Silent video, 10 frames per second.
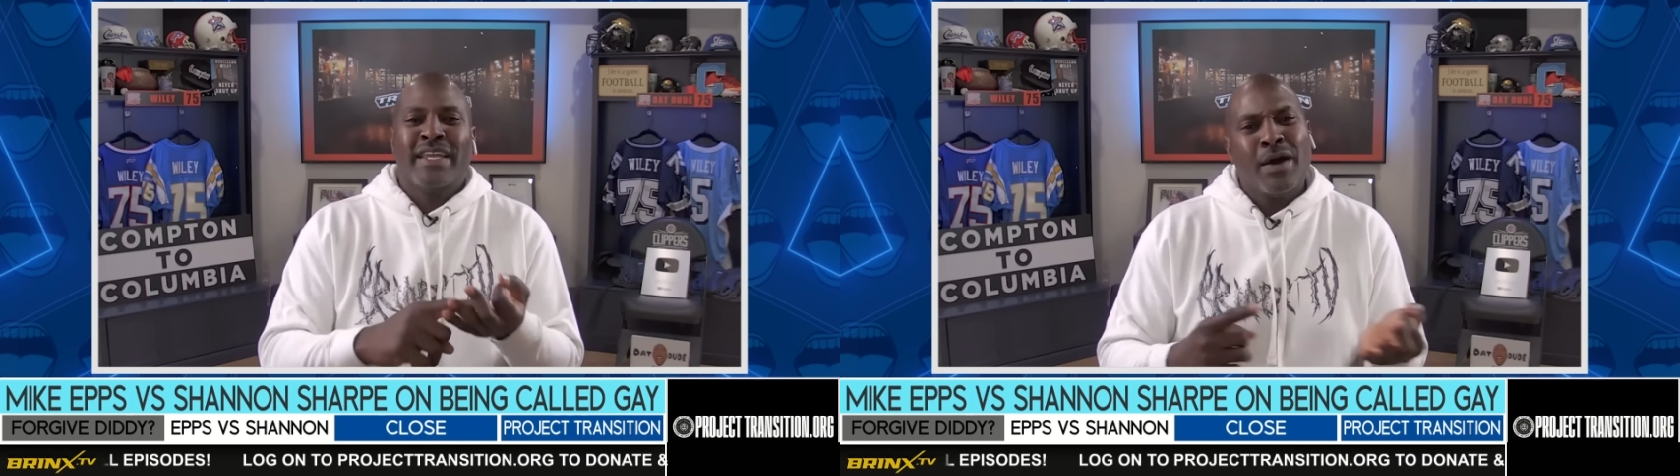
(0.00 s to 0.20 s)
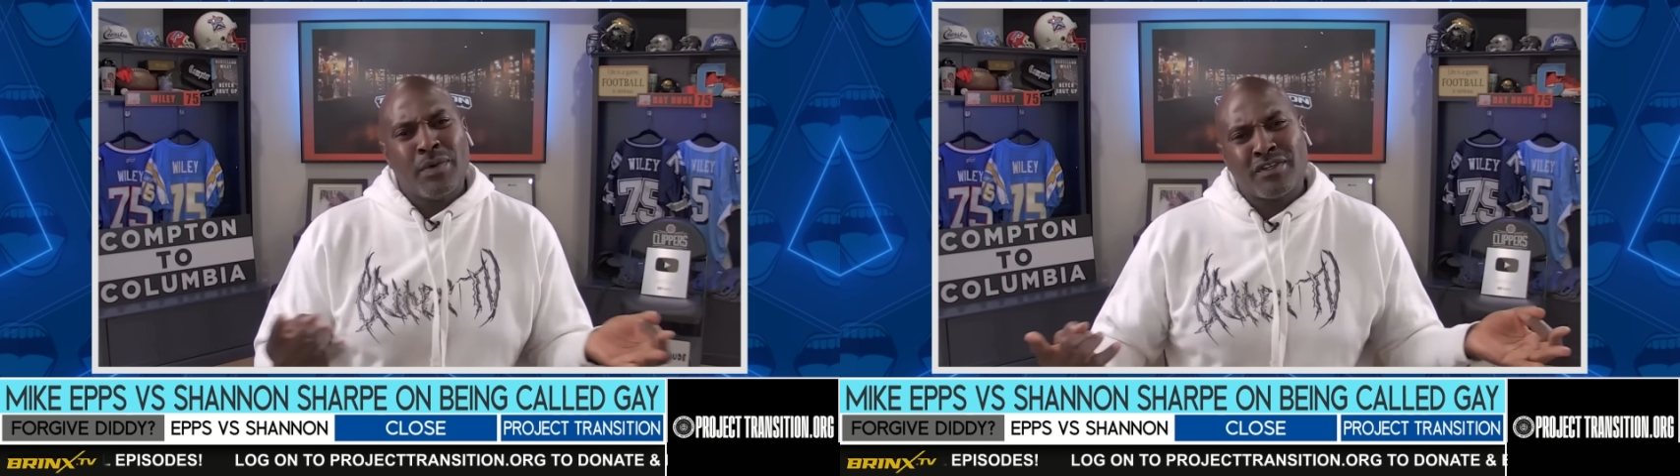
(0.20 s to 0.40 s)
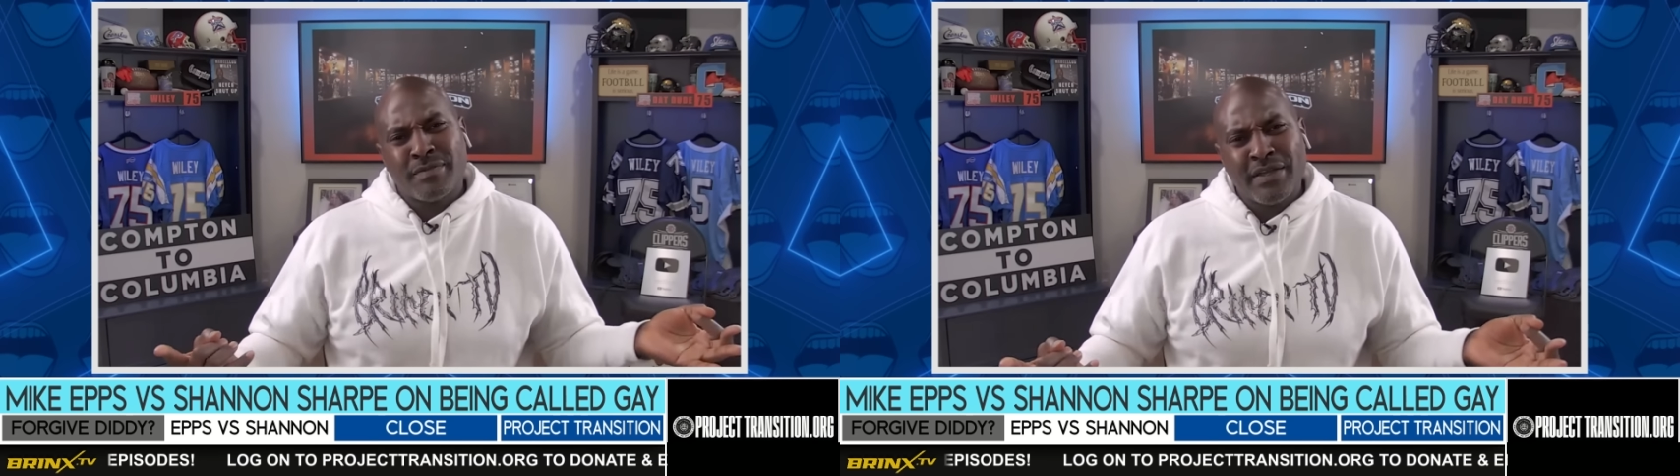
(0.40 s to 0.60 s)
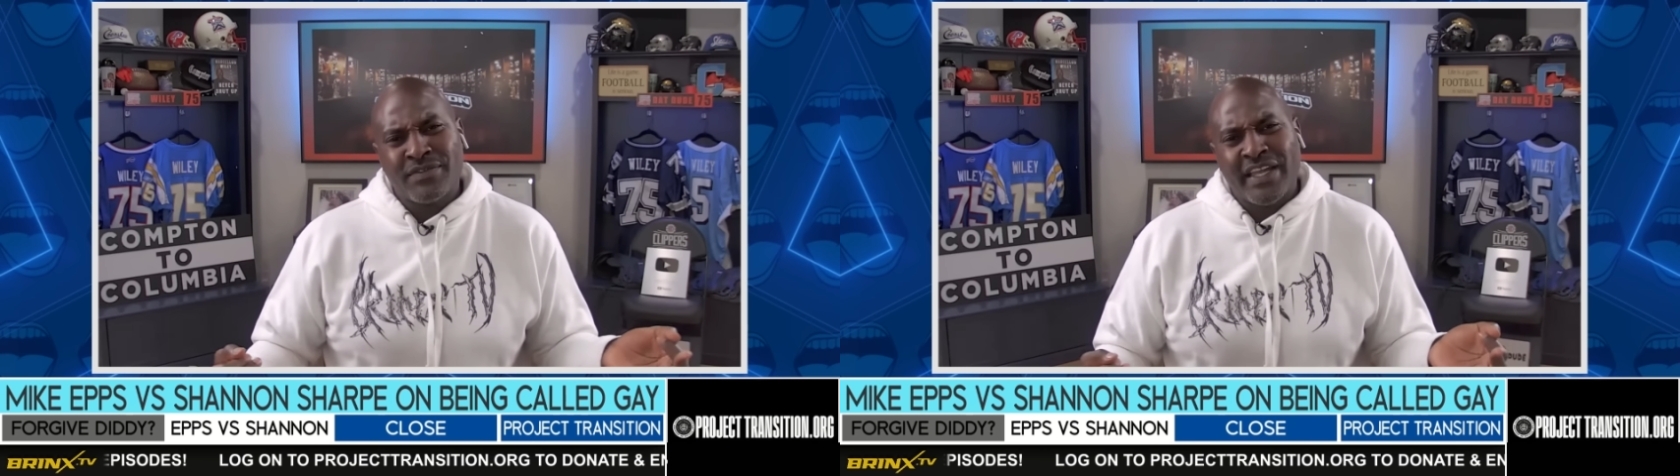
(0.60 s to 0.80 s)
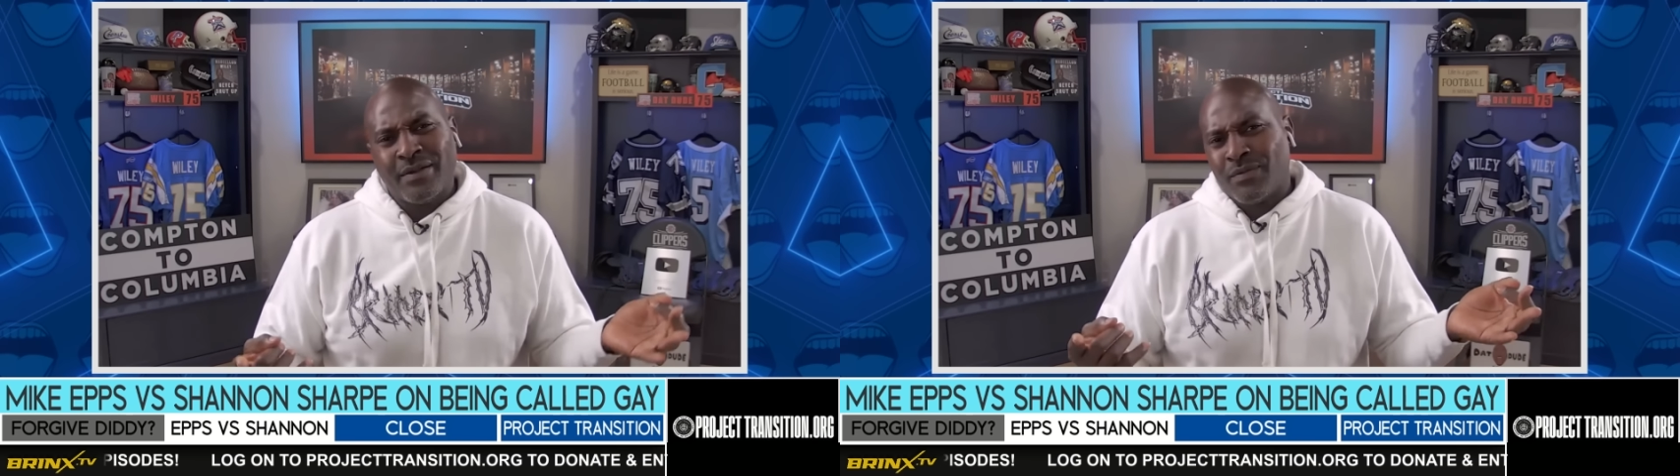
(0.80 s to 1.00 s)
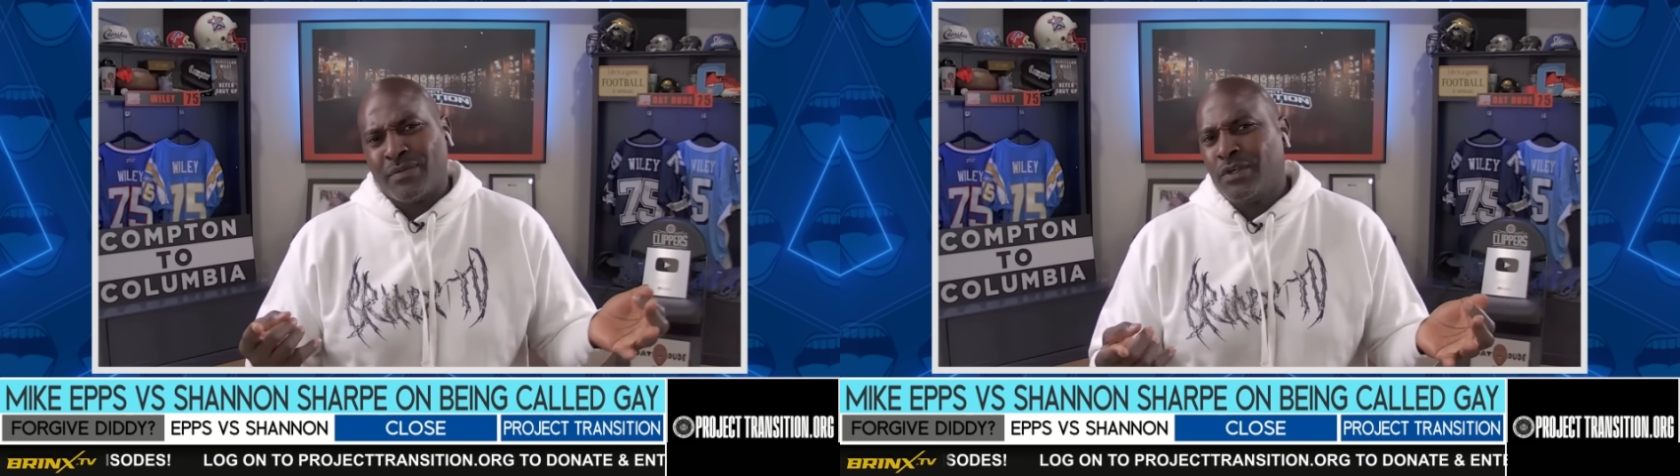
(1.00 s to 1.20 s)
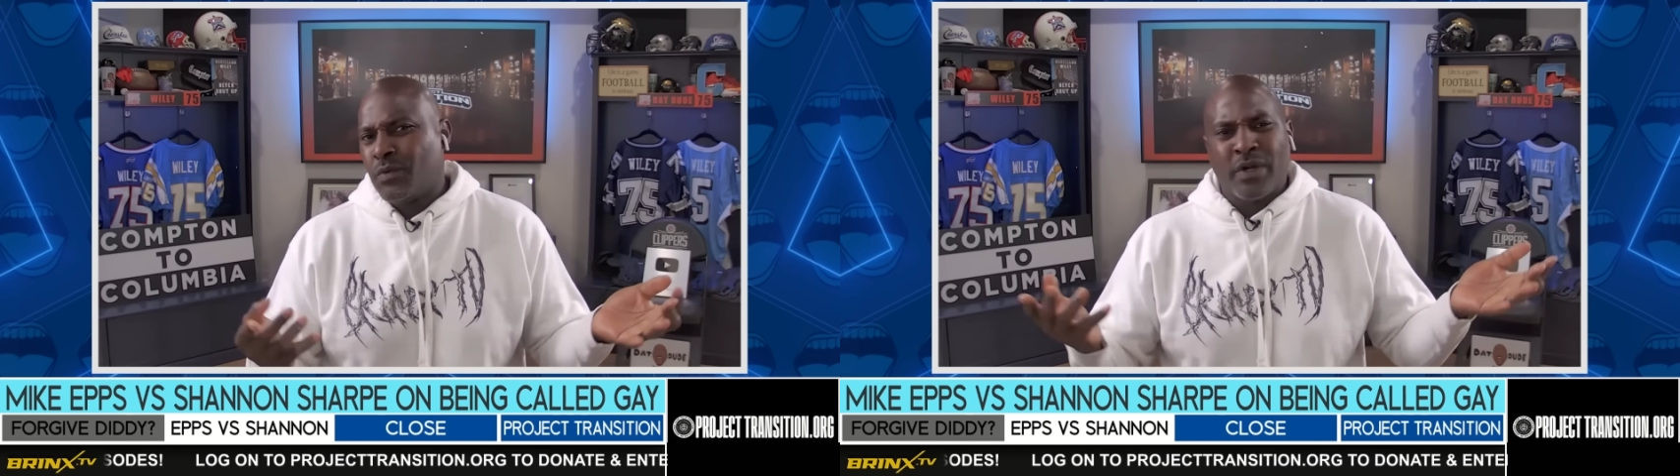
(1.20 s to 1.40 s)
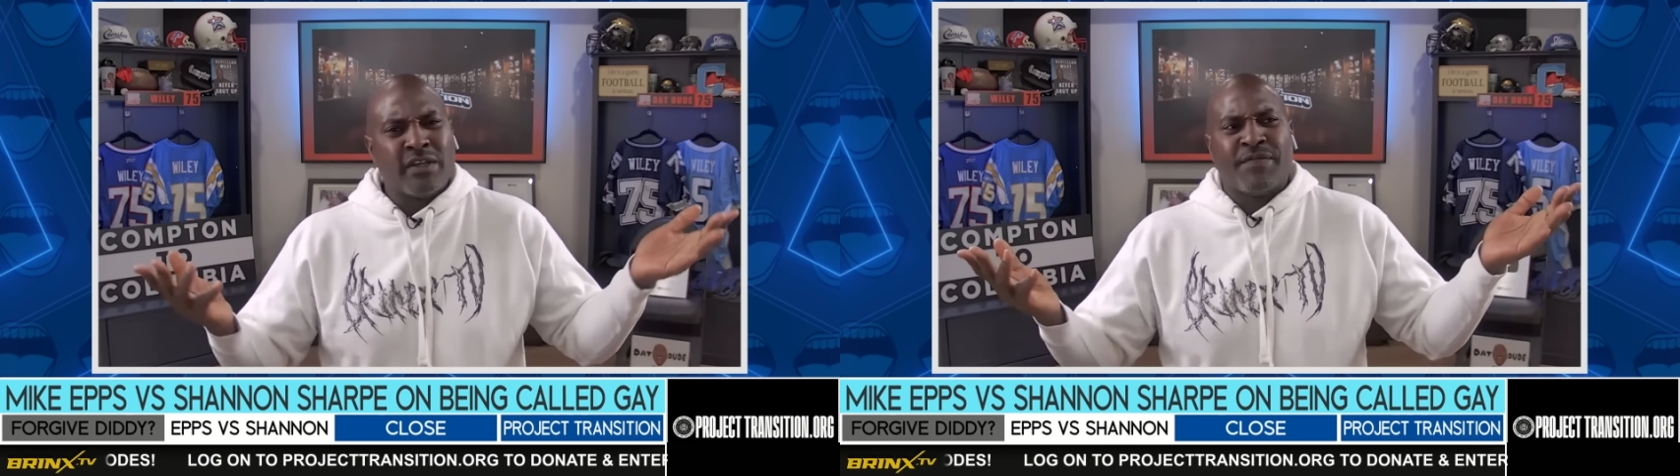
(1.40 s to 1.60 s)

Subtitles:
Damn, Will Smith, you really